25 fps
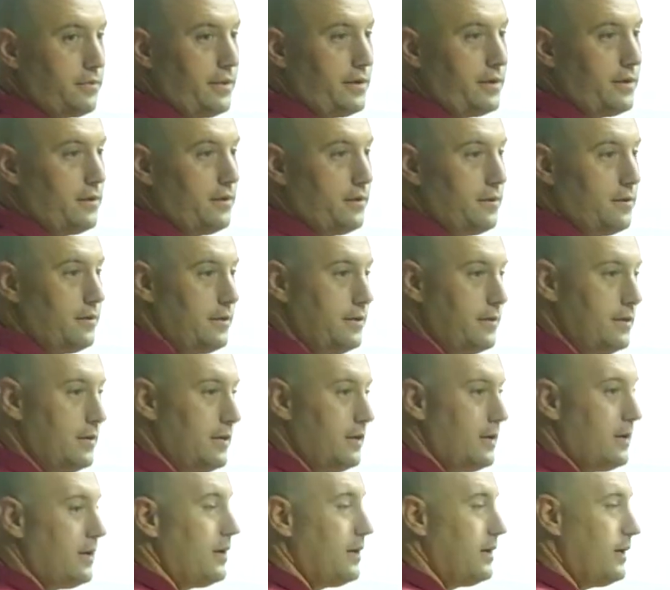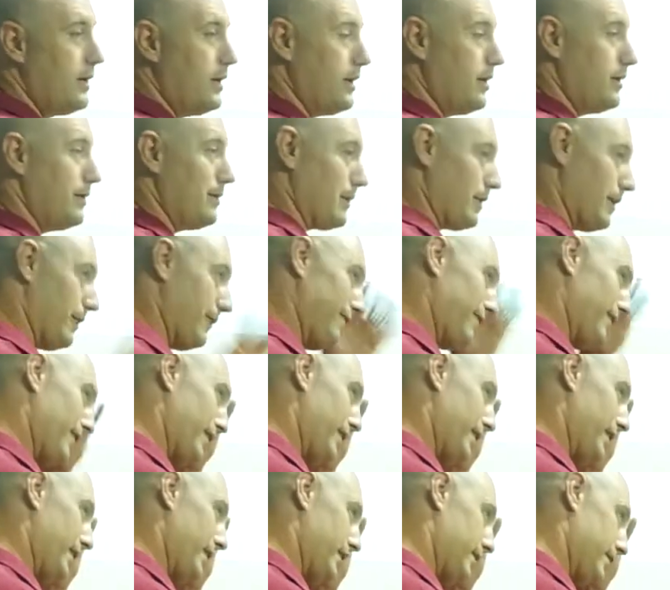Rico. I'm
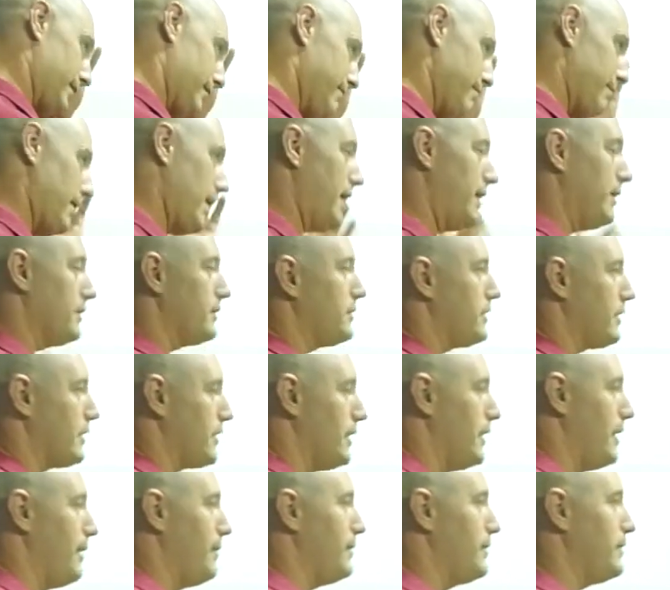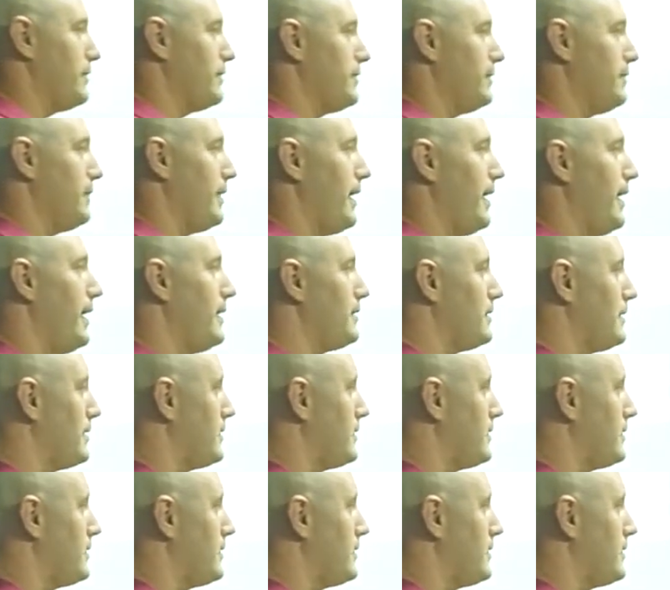converting miles to kilometers in my head